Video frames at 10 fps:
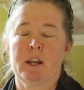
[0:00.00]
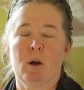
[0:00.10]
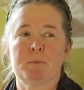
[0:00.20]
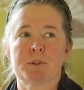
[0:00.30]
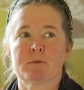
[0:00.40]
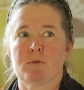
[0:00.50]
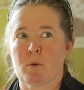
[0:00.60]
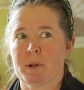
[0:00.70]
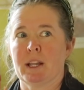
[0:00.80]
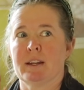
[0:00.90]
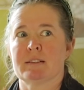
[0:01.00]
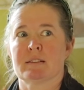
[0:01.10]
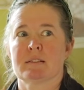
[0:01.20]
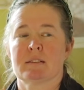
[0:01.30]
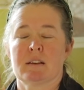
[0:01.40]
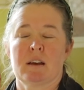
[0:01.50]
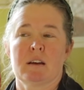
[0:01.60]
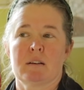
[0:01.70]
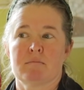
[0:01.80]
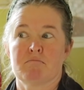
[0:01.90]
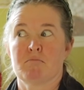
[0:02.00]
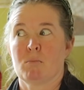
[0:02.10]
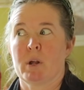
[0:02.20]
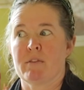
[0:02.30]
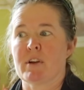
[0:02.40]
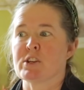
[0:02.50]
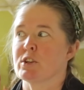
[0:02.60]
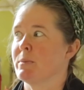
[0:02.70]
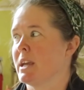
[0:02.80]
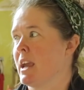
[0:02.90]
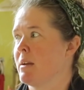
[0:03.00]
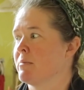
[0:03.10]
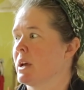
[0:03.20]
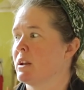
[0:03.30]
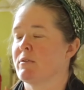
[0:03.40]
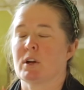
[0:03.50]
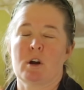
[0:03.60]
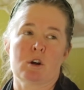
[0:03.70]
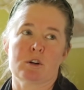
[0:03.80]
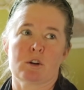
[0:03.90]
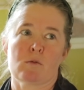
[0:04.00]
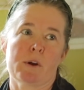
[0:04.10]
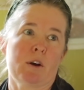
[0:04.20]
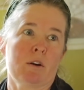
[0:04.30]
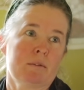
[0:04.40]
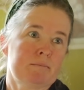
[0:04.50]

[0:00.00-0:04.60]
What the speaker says: and helped formulate what eventually became kind of an art career.